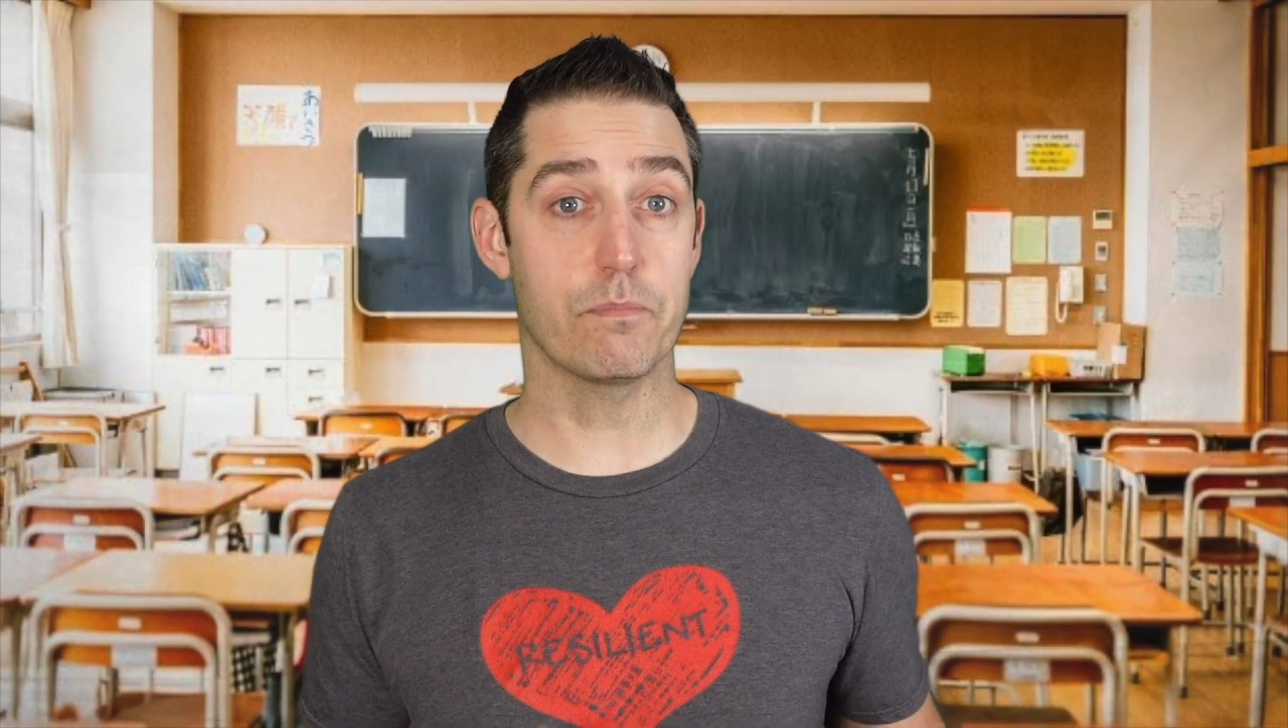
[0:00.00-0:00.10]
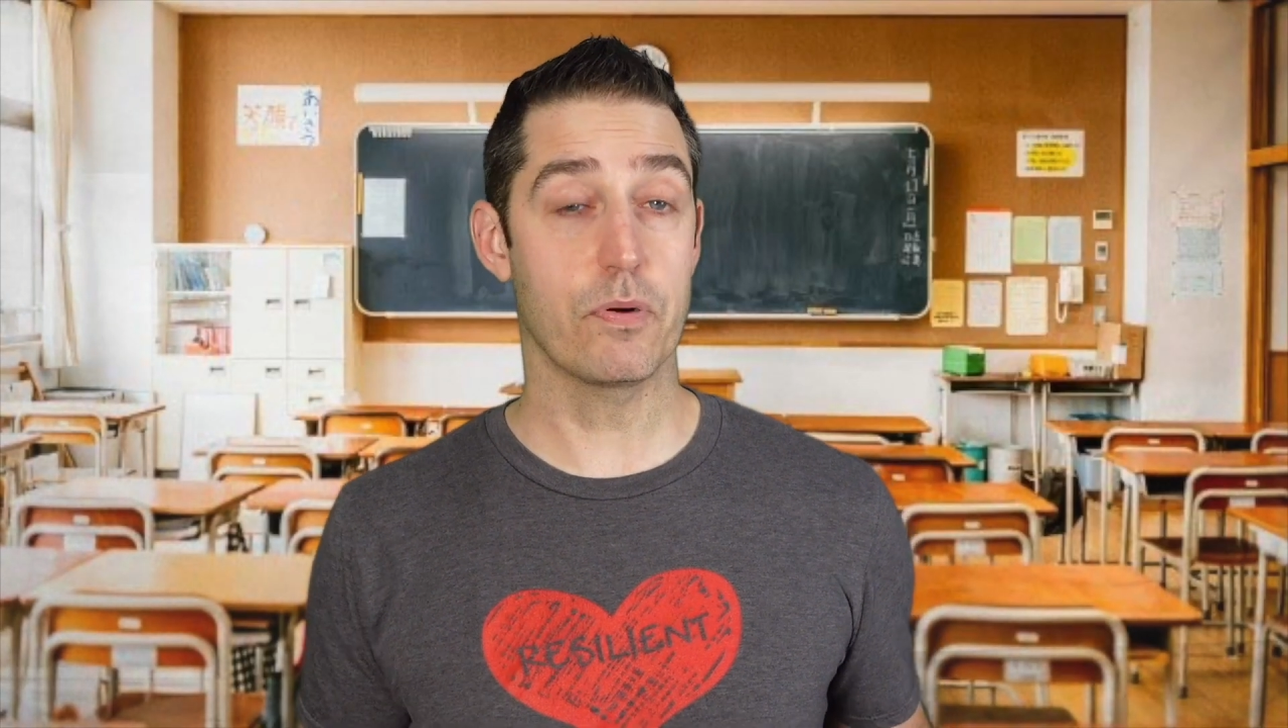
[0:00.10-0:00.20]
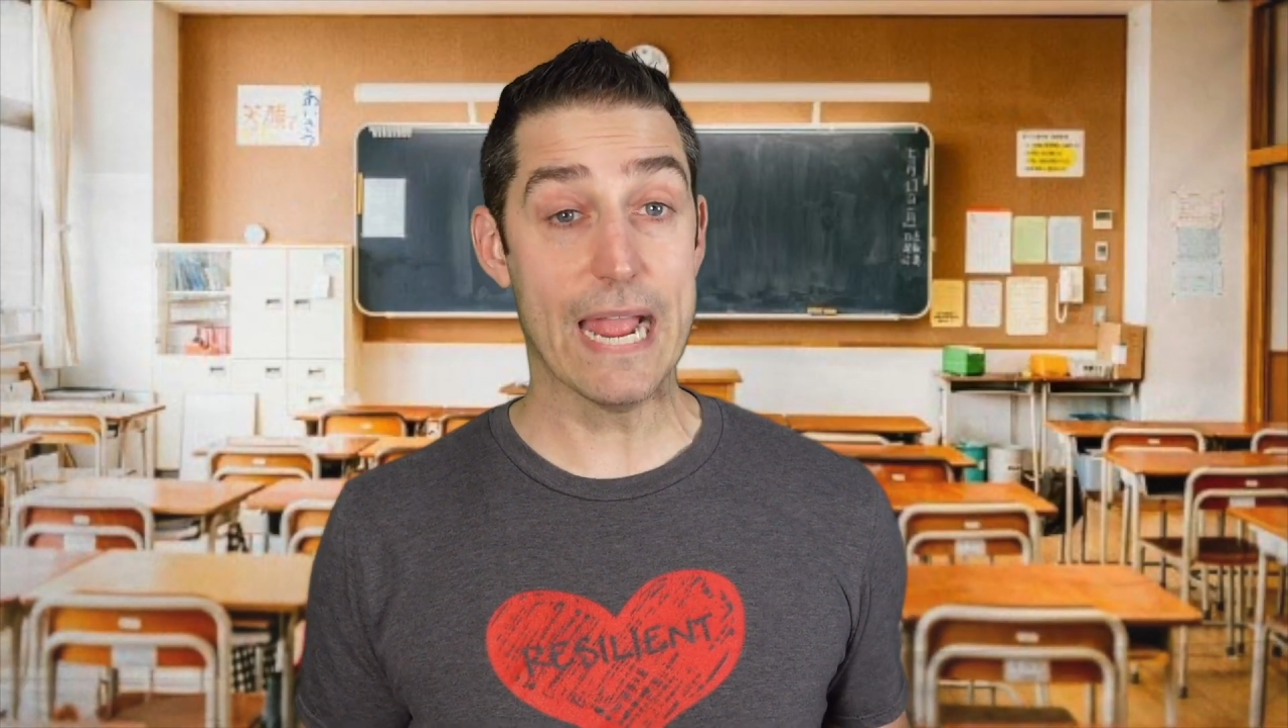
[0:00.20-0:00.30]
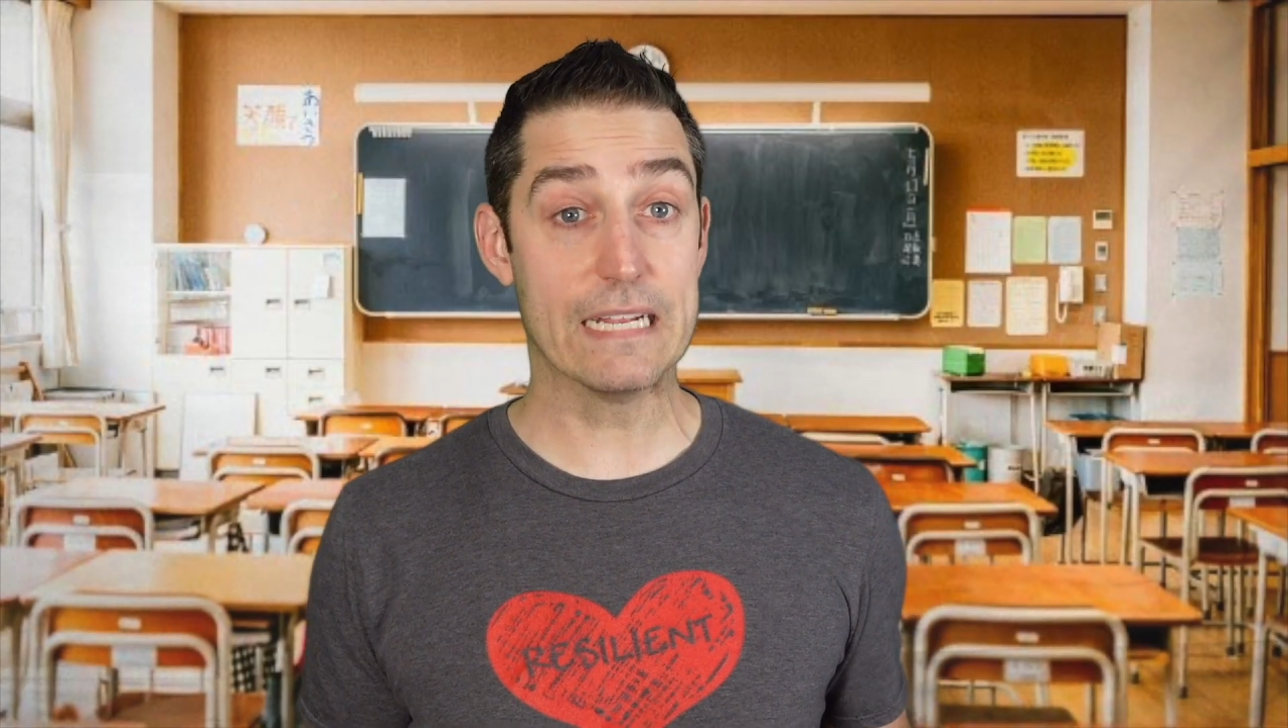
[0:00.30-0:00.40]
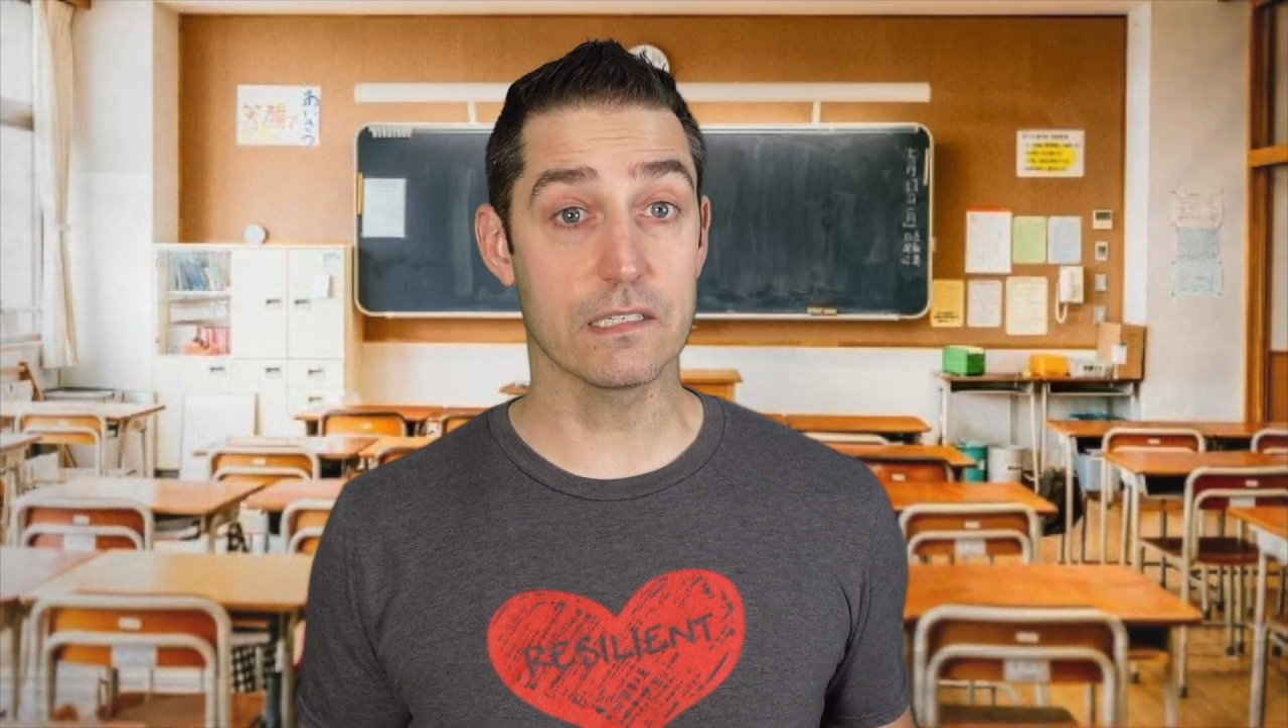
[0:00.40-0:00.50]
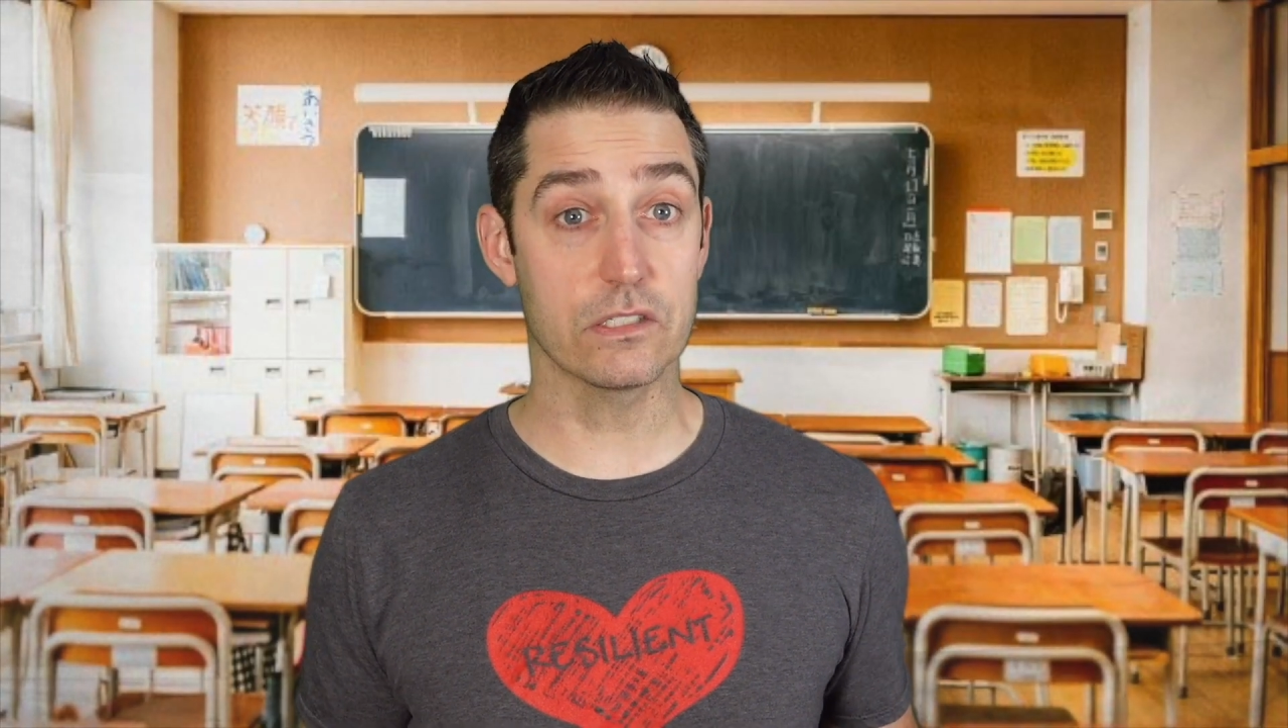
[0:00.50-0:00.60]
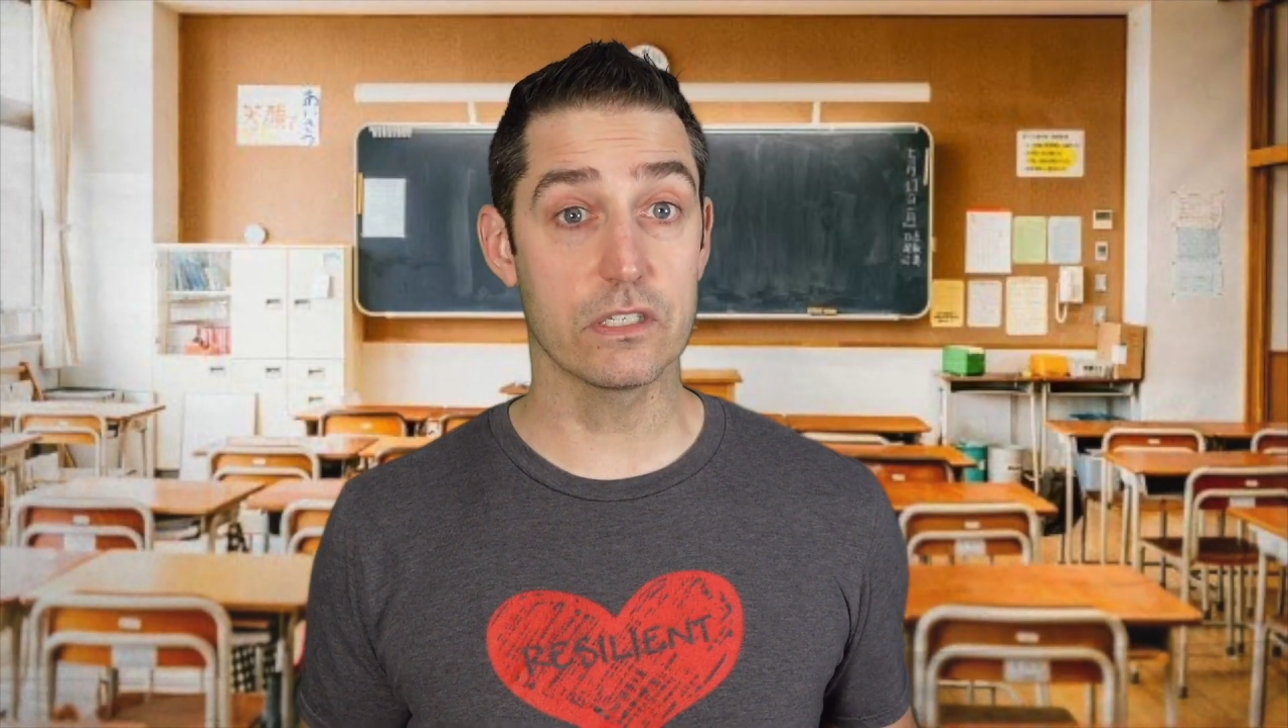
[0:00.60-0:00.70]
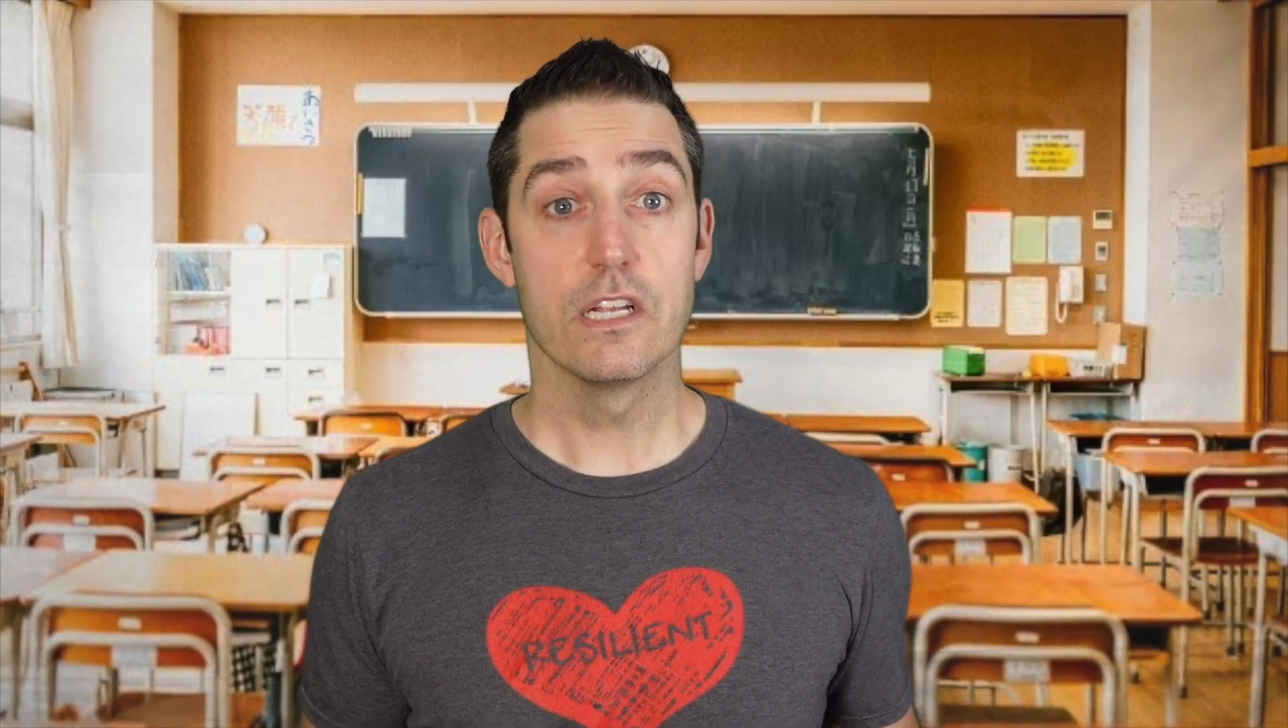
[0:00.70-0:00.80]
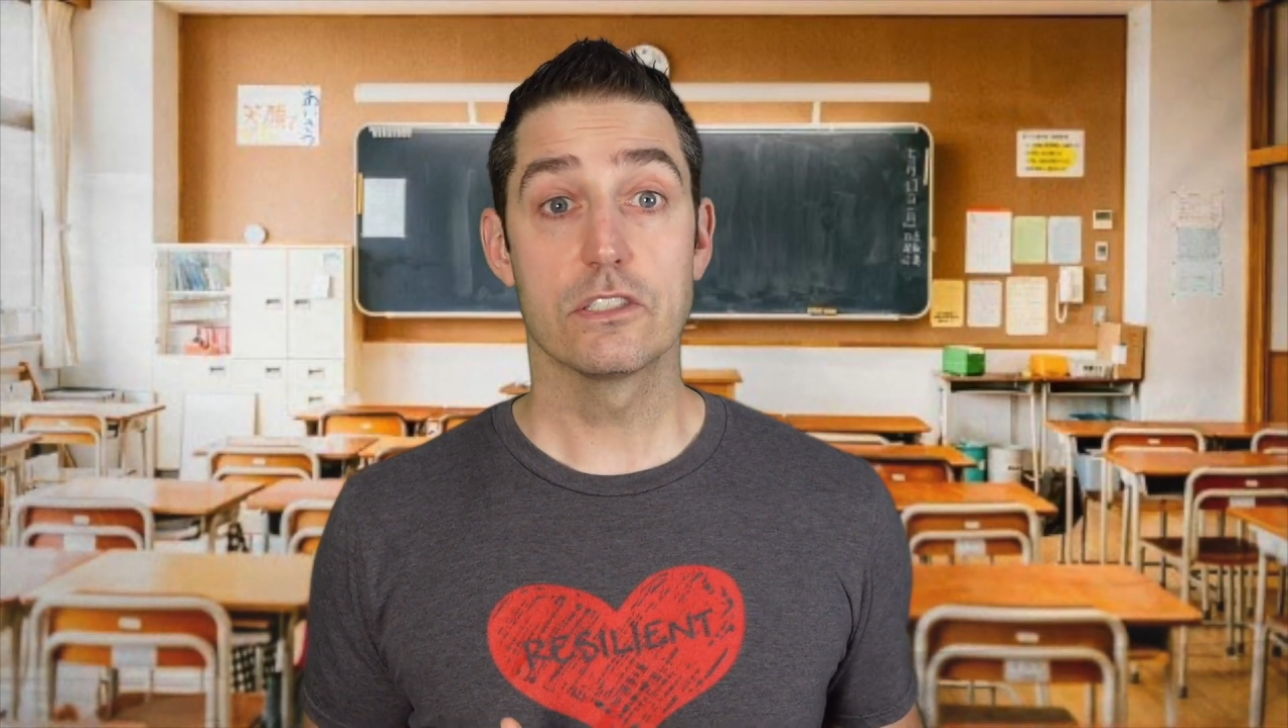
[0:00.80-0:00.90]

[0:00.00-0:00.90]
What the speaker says: practice